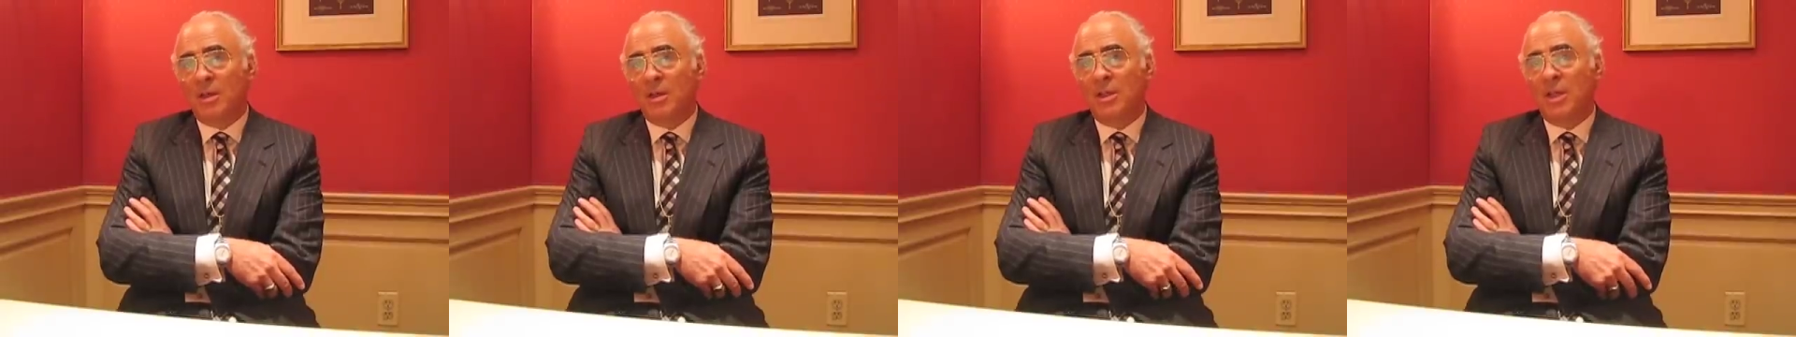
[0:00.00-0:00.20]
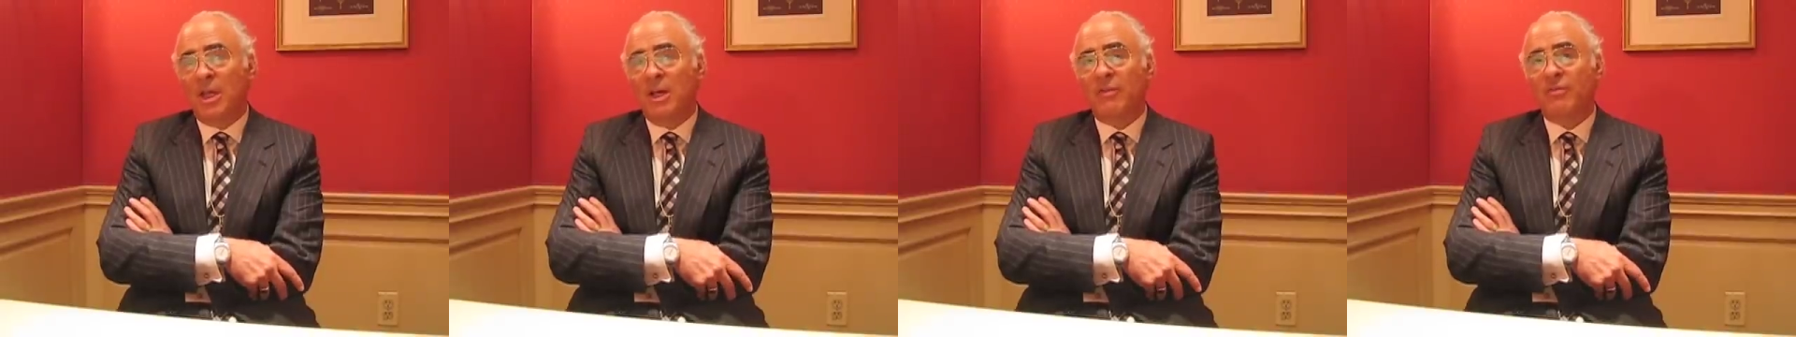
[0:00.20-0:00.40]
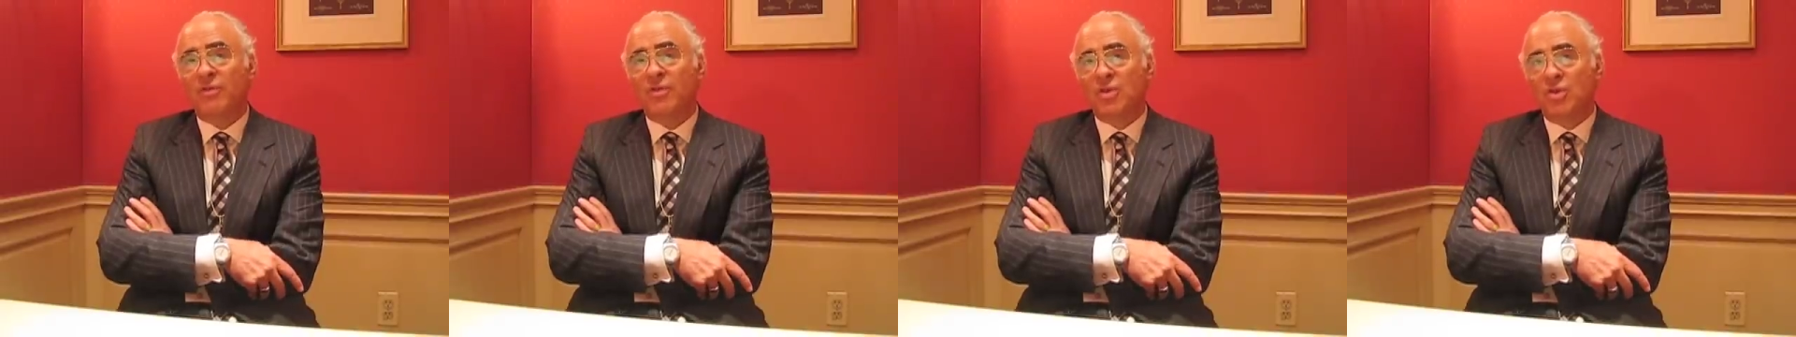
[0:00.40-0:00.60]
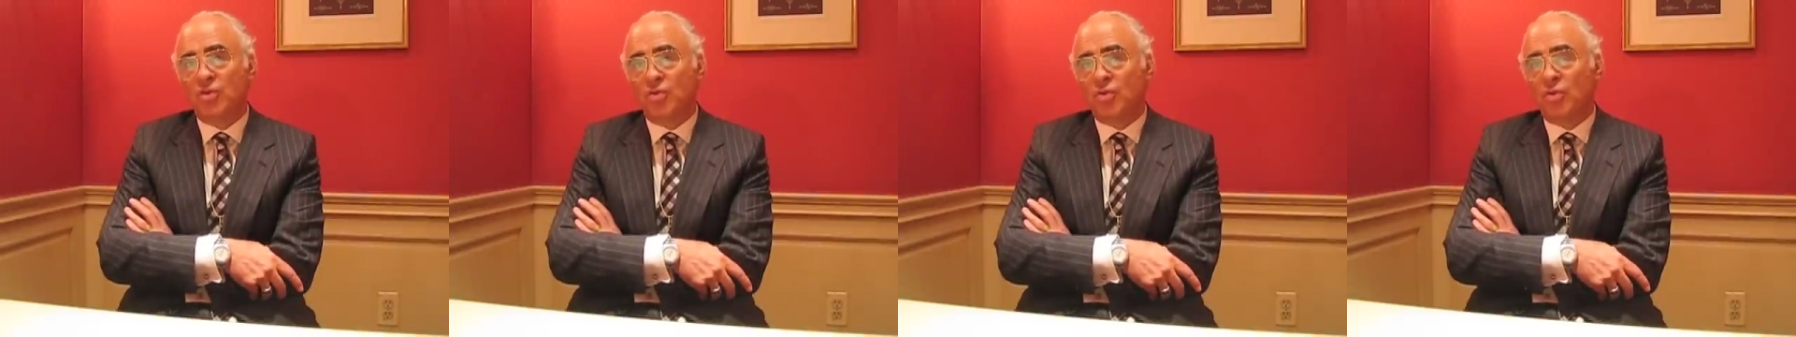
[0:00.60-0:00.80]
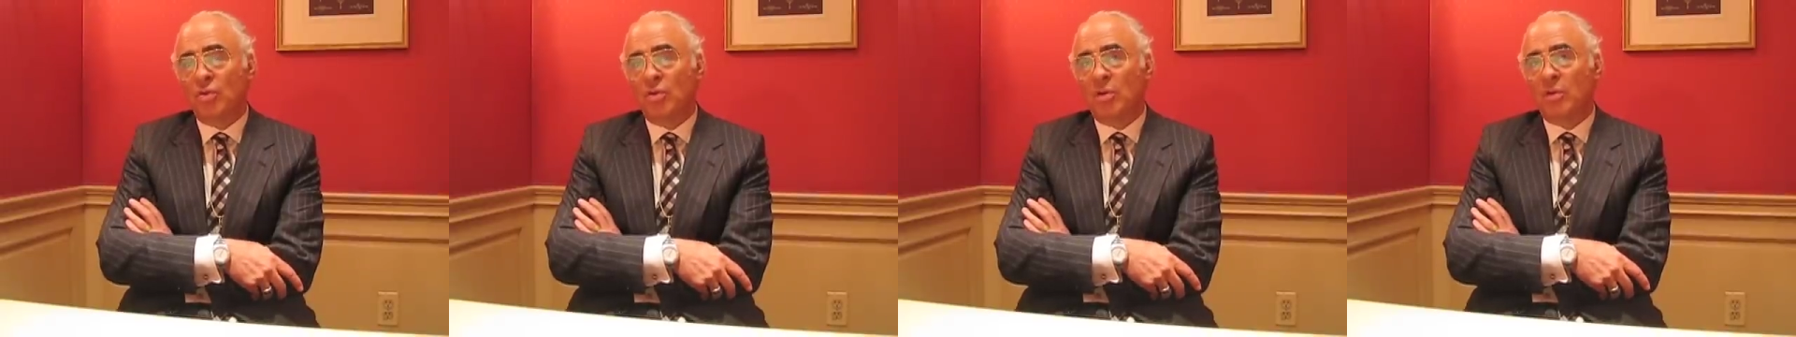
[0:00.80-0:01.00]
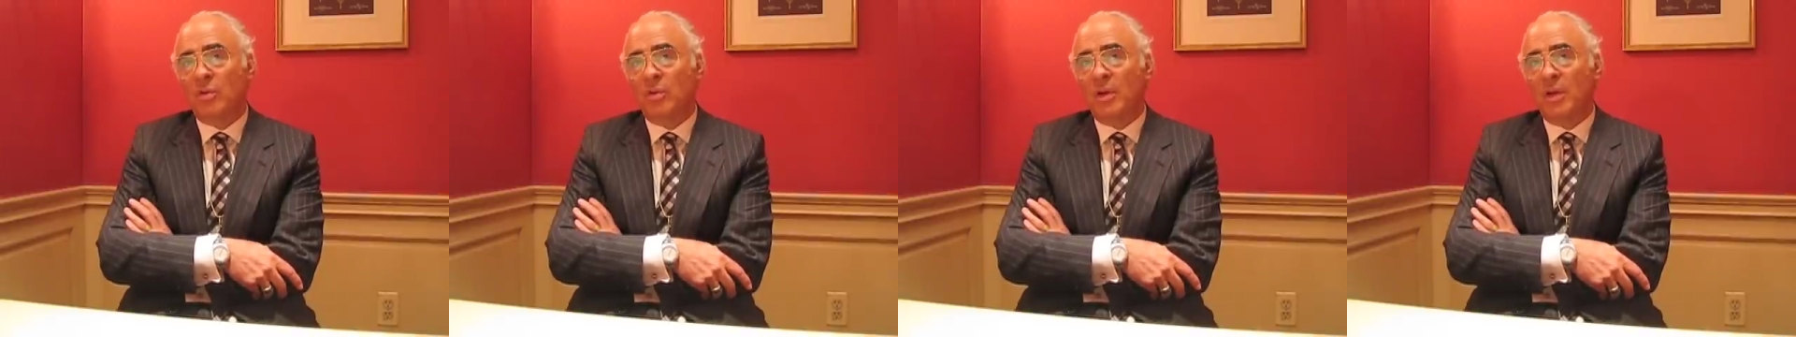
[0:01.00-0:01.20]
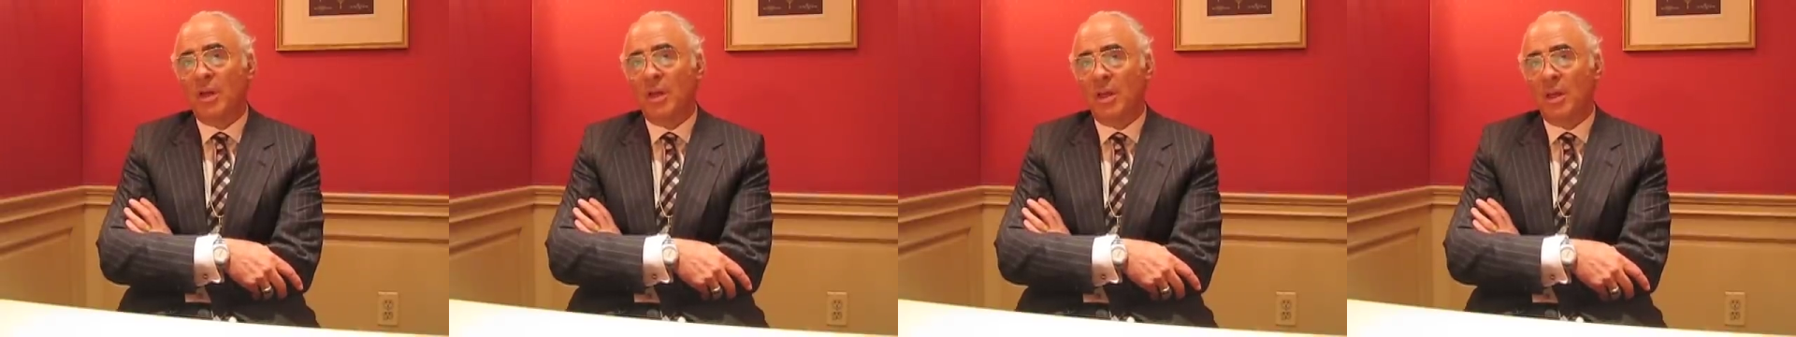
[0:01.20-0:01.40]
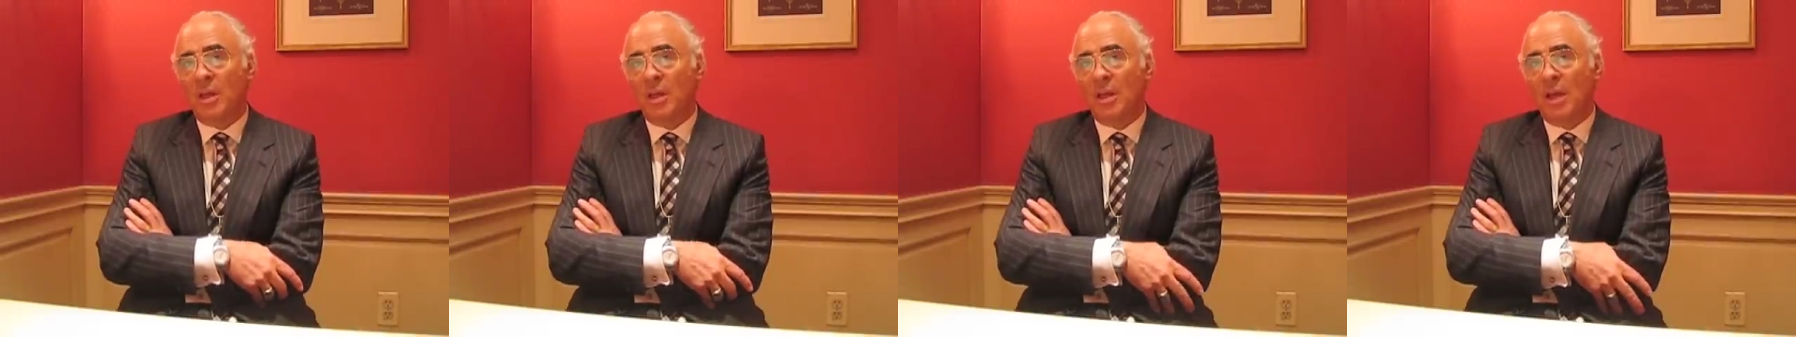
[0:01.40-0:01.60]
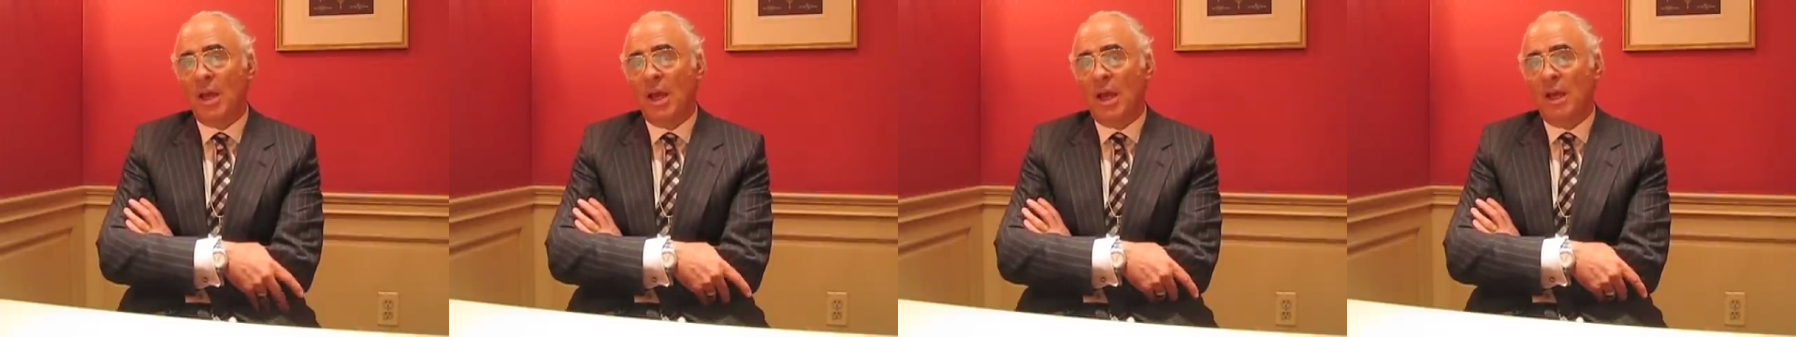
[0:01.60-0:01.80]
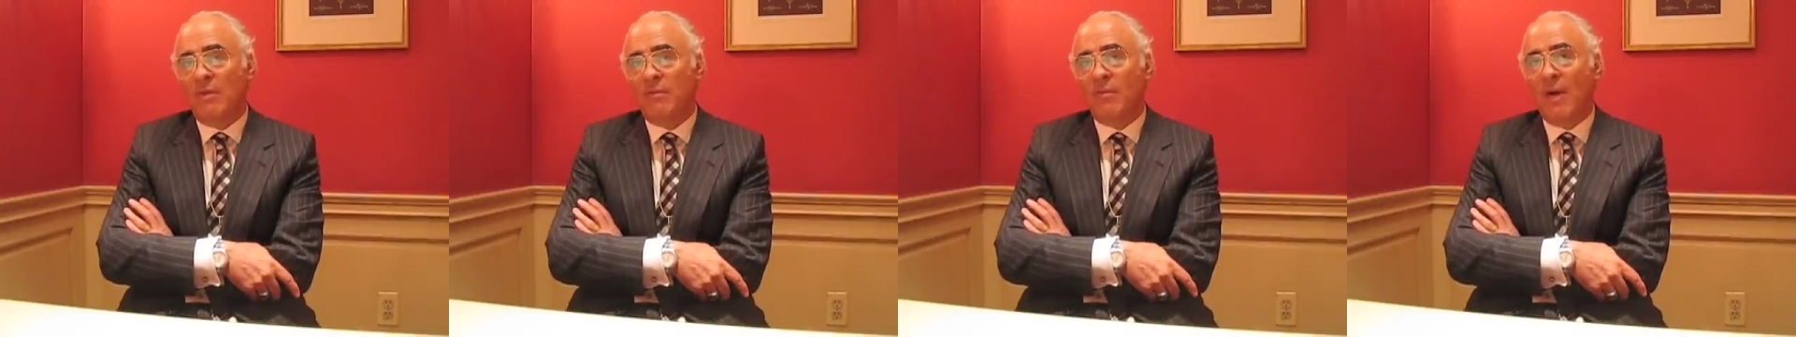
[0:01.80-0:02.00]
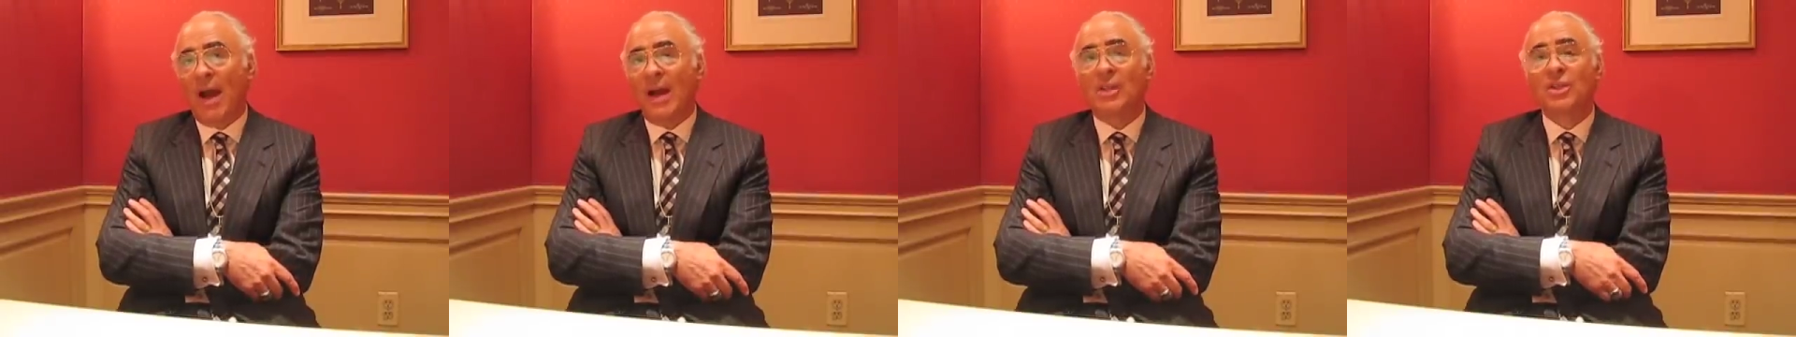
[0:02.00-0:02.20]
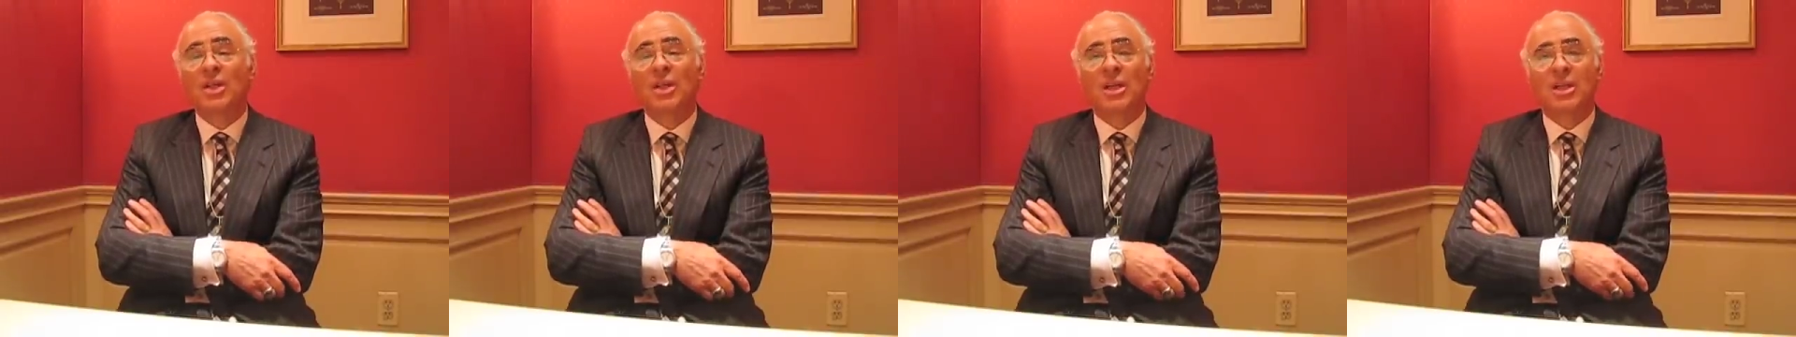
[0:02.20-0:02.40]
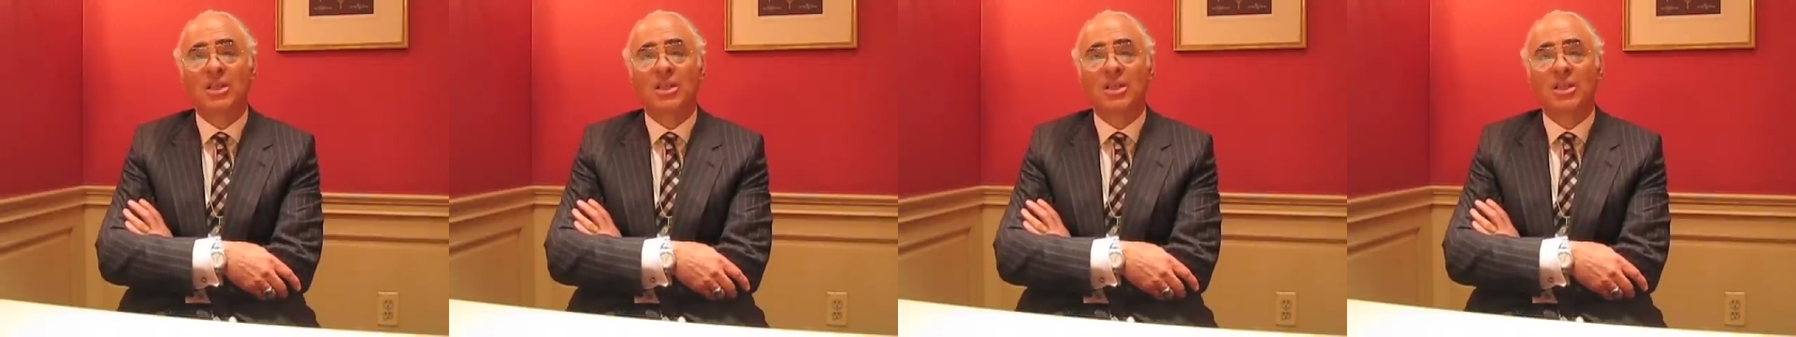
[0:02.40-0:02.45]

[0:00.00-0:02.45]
gifts, jewelry, and fashion